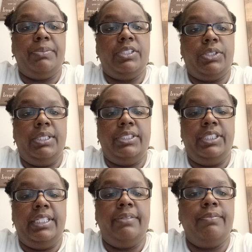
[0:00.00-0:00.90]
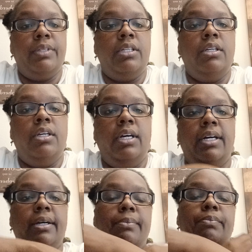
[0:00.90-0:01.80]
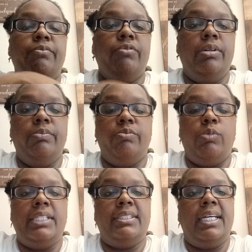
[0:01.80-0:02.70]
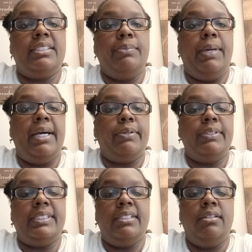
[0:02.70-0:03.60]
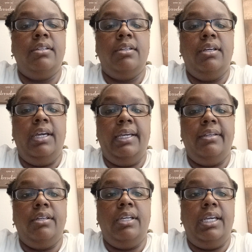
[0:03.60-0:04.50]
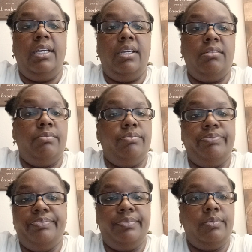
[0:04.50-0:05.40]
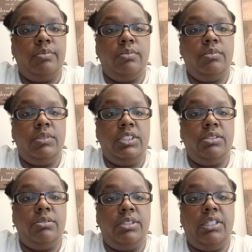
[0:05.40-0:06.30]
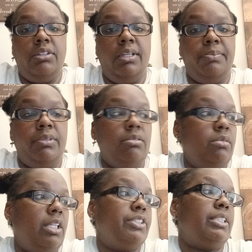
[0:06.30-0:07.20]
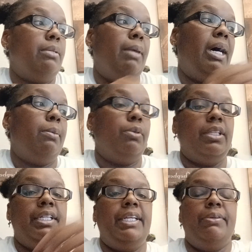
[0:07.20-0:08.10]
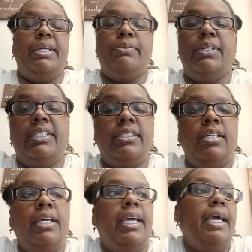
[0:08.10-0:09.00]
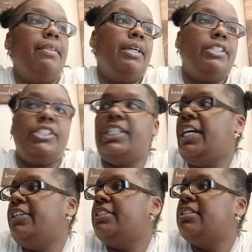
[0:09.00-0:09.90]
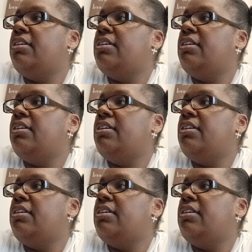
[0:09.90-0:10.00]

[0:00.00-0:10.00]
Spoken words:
the scrunchie from right side to backwards, and sewed up close to the bottom where the D-ring was, and there she goes.